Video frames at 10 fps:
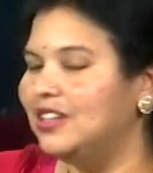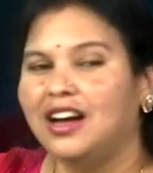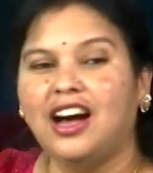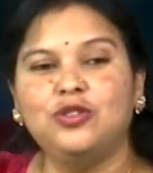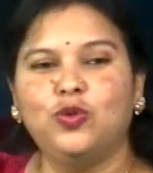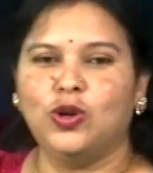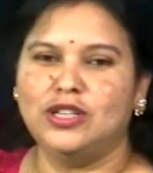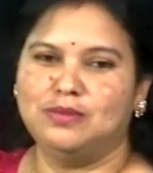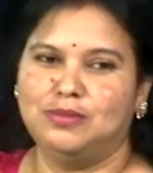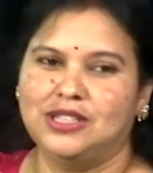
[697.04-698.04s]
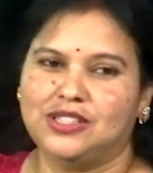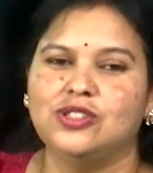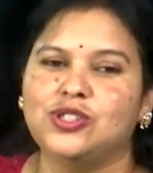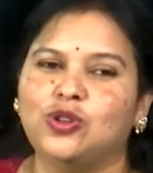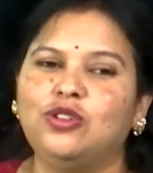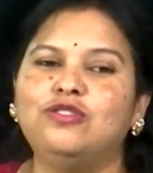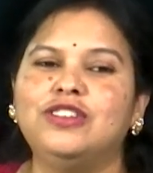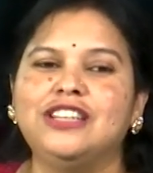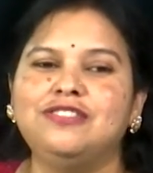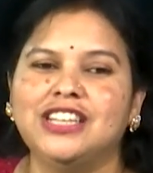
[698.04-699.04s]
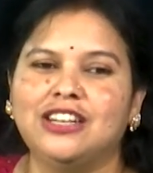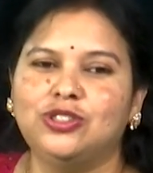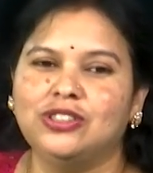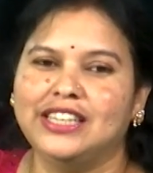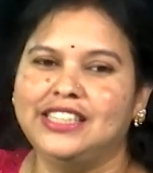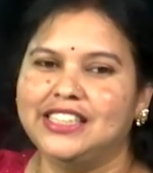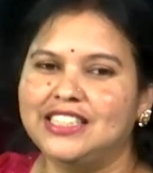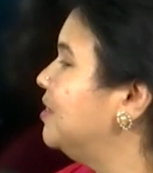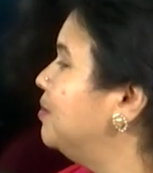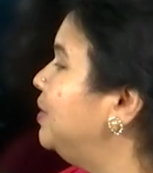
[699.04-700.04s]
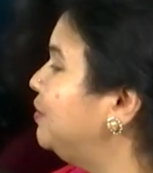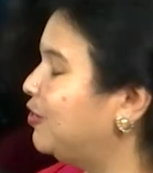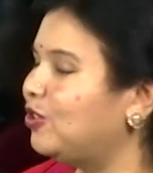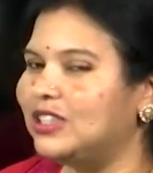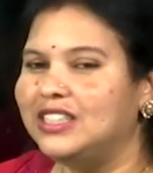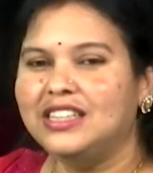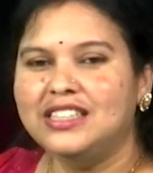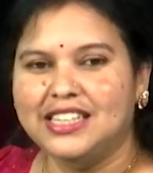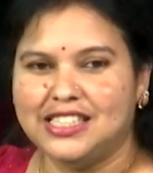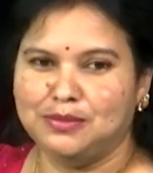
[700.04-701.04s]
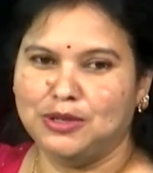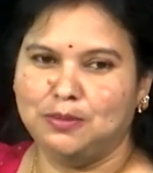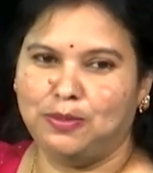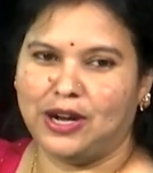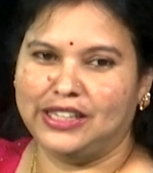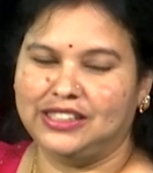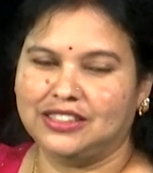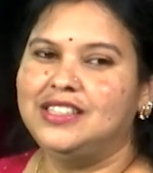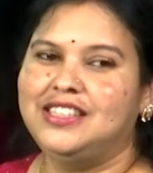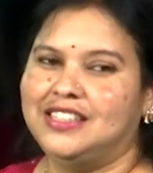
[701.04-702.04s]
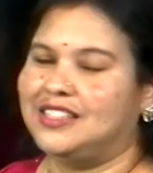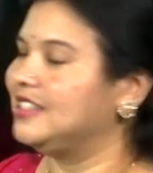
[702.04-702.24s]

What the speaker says: are whole numbers. So, where we have to write it? Before the decimal point. Yes.